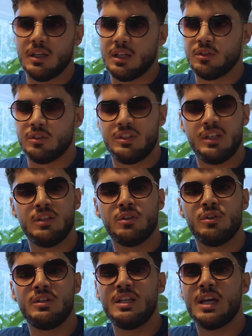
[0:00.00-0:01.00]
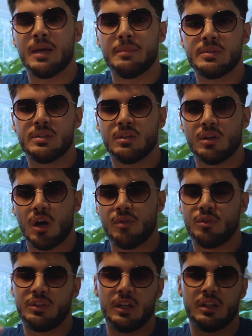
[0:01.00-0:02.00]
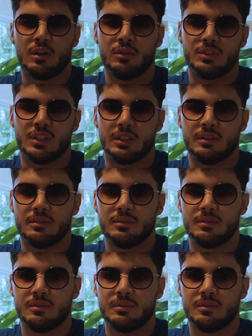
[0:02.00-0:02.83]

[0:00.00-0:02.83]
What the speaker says: in the Tinder DMs of a 10 out of 10.